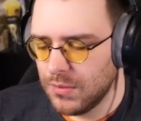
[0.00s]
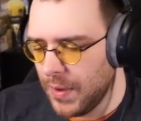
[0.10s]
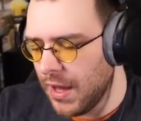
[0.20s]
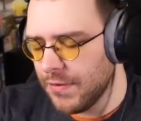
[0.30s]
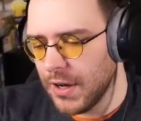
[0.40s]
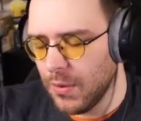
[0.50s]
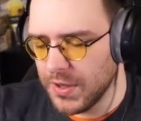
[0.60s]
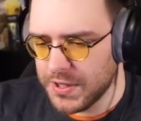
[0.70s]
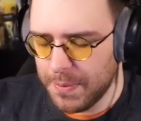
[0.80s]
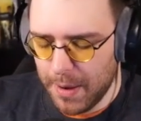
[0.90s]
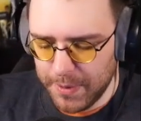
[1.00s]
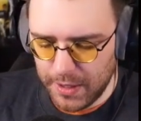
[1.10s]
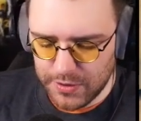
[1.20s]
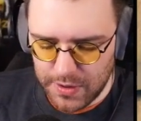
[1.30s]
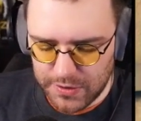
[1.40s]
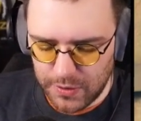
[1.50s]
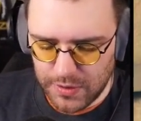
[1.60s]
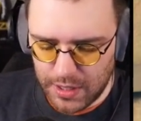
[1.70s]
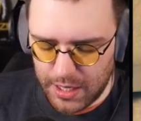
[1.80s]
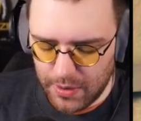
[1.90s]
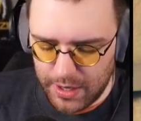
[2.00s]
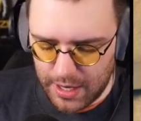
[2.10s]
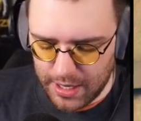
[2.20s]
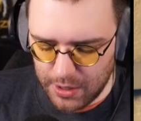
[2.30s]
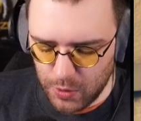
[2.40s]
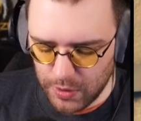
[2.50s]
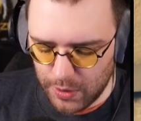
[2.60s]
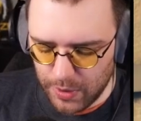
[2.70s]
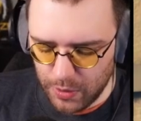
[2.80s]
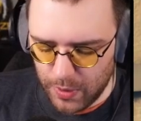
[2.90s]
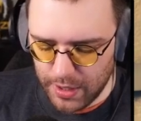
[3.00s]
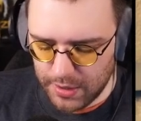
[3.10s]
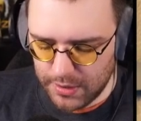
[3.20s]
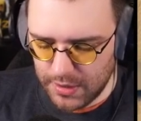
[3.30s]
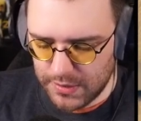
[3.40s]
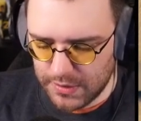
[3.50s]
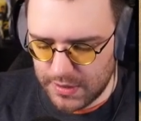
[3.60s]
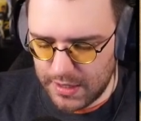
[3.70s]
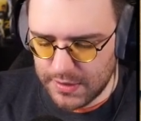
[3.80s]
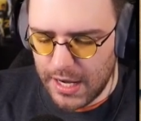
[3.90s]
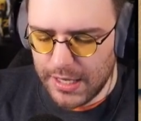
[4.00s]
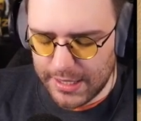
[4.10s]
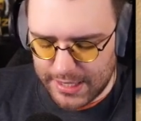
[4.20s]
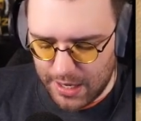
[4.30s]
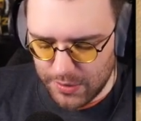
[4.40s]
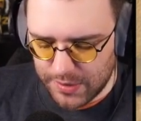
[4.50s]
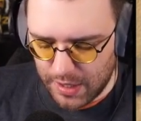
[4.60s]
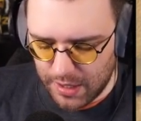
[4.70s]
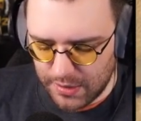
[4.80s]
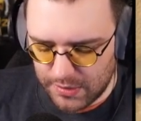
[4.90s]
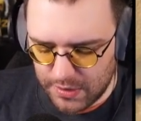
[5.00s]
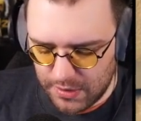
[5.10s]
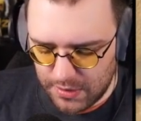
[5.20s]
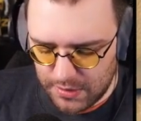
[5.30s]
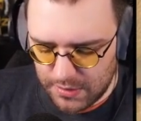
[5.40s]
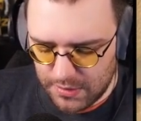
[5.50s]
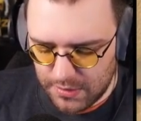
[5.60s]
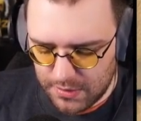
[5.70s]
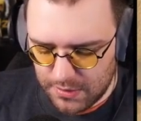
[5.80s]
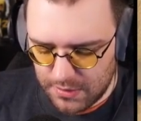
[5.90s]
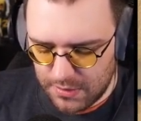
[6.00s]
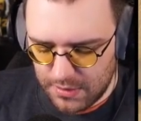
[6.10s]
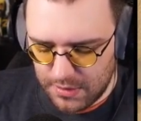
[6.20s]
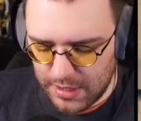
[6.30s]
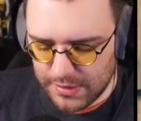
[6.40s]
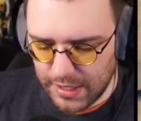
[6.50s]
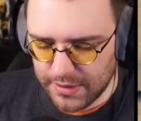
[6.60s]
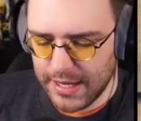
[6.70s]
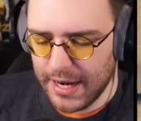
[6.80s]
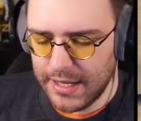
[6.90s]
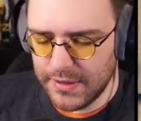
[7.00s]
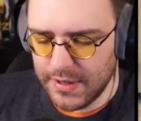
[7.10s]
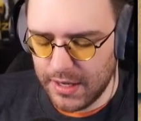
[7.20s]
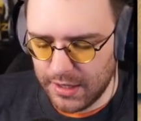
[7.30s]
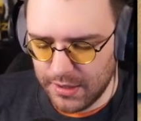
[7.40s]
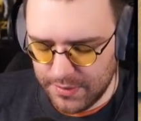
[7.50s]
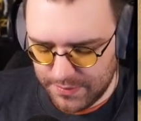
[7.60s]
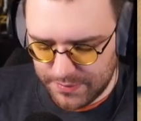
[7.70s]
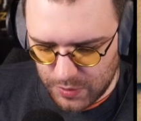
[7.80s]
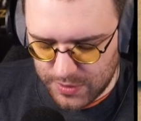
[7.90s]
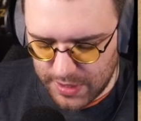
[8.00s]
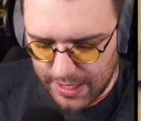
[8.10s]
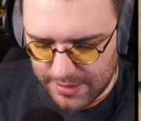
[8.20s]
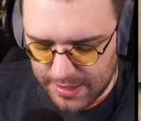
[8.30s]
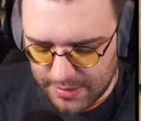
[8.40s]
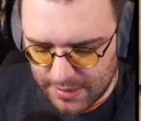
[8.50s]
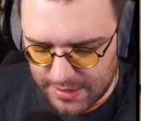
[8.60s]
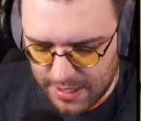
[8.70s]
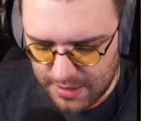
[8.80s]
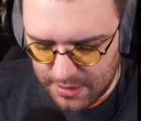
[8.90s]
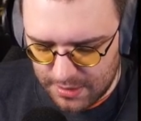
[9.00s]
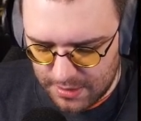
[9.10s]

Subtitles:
We have, what's the population of the Sioux City area? I gotta Google it real quick, because it's not like town-sized. It's like tiny city. What's the last census data?